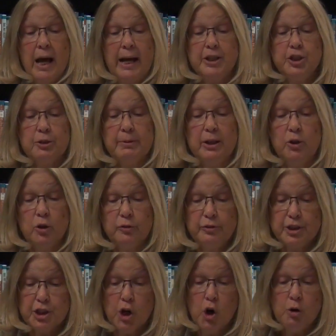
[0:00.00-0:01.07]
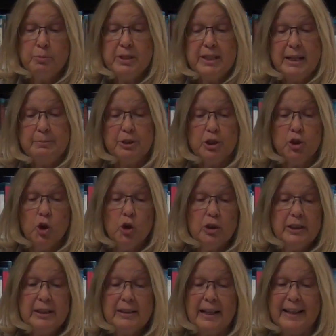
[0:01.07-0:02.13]
I took my goldfish home and named it
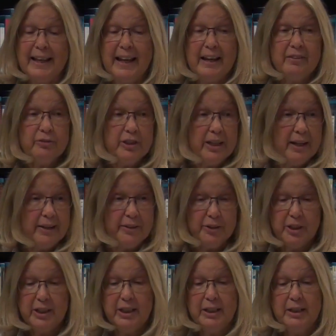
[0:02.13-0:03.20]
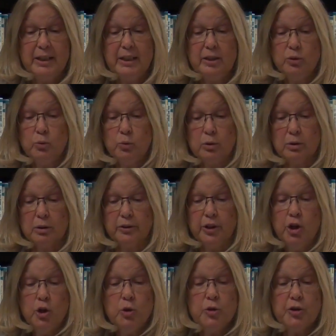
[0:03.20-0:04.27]
Goldie, like every other kid in the world
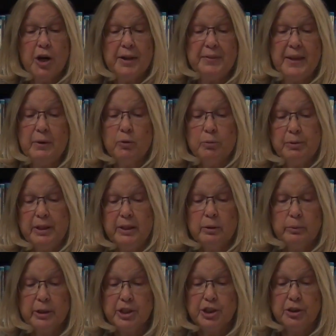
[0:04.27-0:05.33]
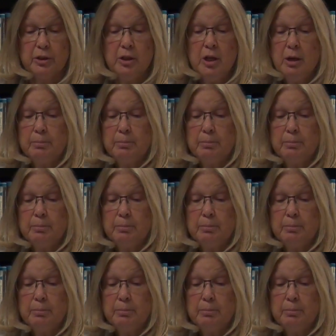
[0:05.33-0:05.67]
who thought they were being original.